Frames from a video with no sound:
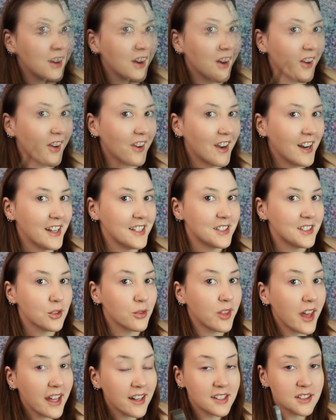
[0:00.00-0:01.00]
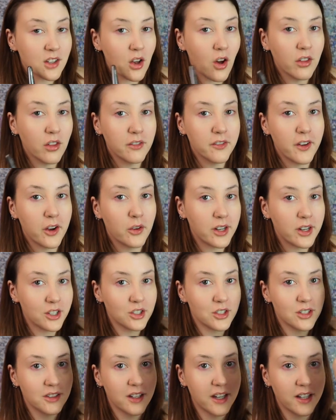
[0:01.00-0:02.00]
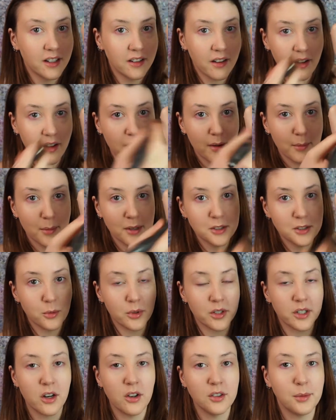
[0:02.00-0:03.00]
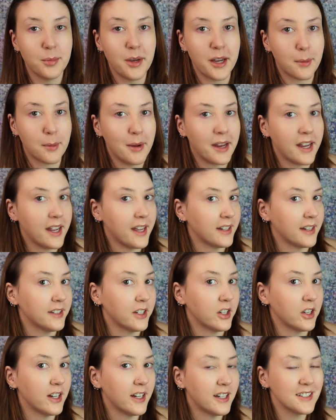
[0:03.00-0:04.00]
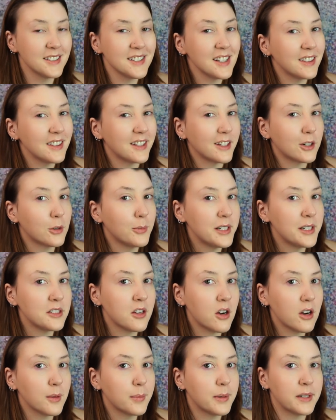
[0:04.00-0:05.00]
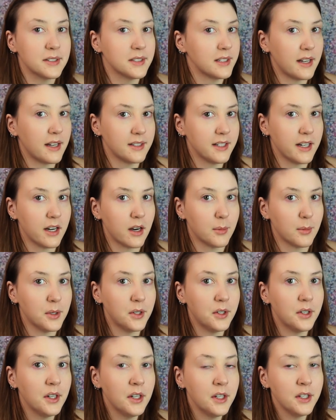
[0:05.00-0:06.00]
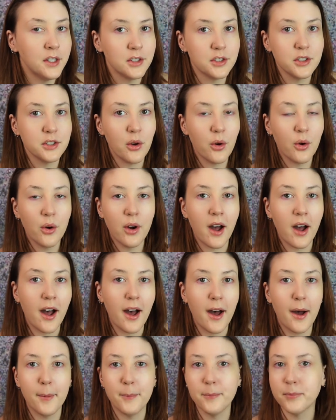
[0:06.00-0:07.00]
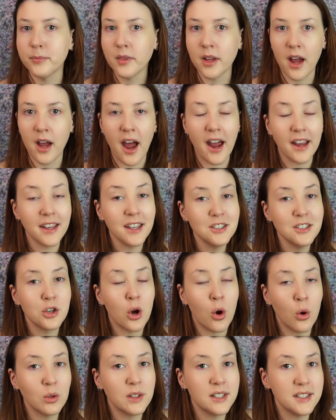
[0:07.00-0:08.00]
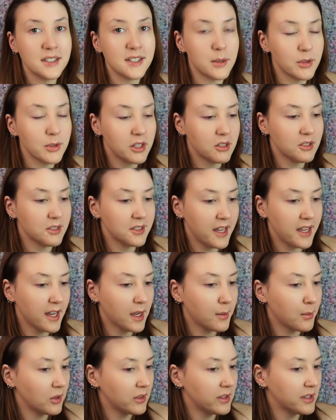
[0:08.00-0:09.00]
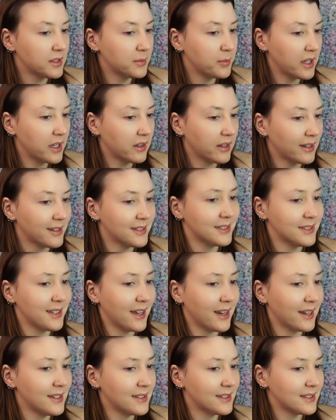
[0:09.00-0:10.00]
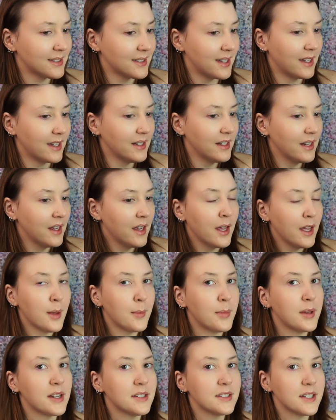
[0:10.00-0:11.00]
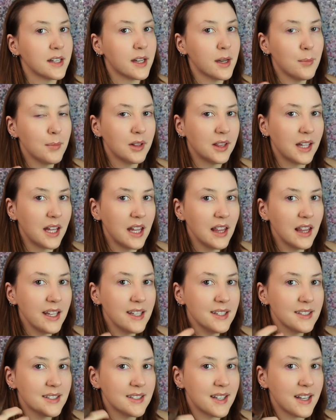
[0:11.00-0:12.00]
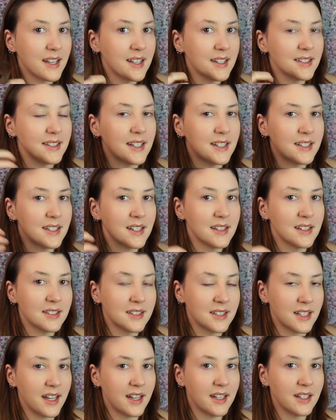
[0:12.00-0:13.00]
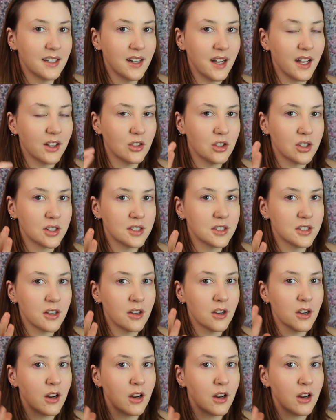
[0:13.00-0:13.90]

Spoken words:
Alright, so that is all the foundation that I squirted on the back of my hand here. It is a little bit dark, but it's not terrible. So I can totally see what they're saying about this being like a second skin because it completely sinks into the skin and looks